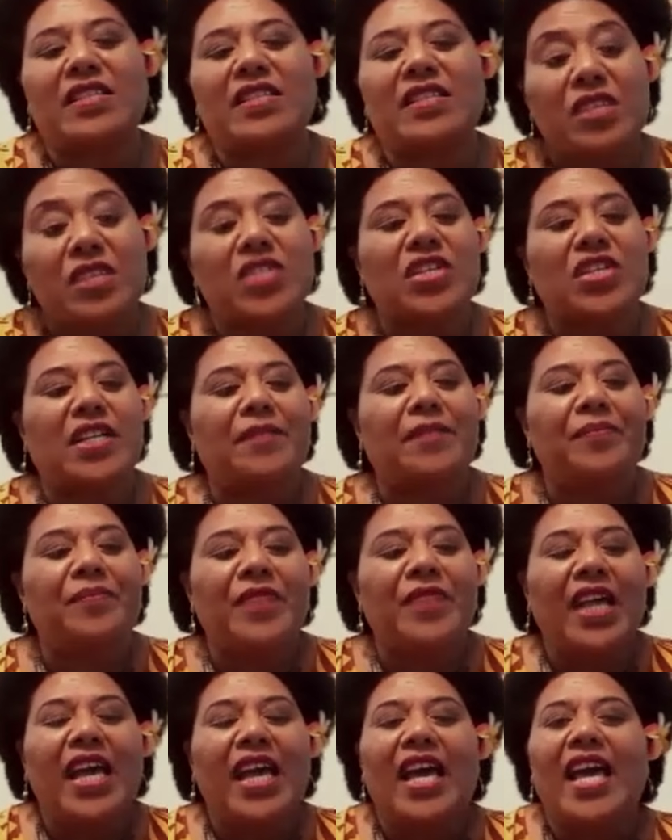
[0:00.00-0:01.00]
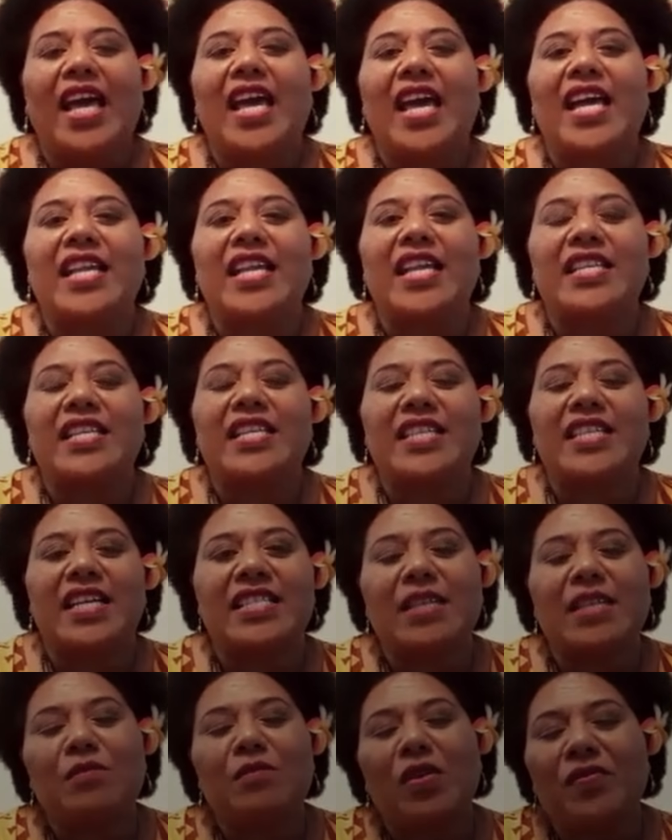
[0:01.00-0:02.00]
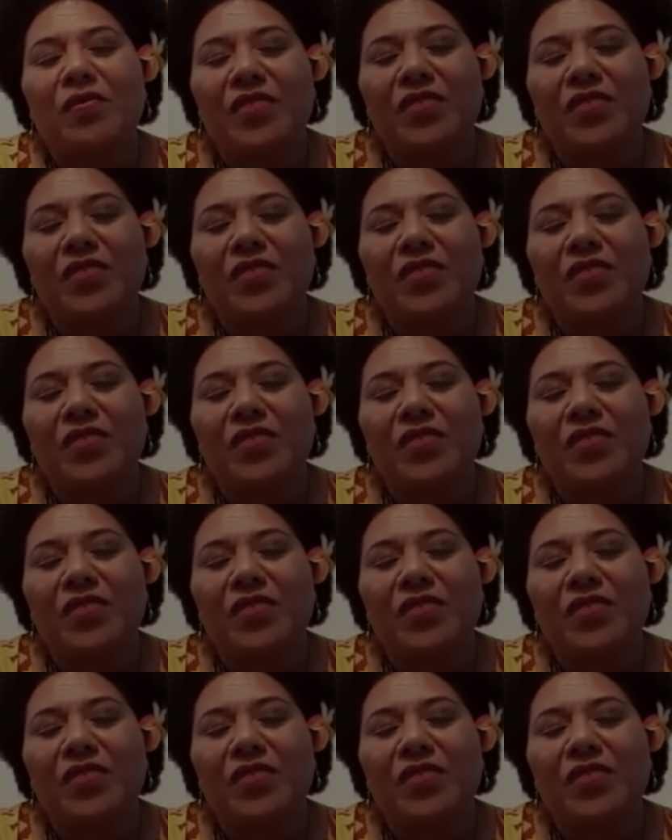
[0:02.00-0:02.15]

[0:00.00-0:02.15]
region. And some of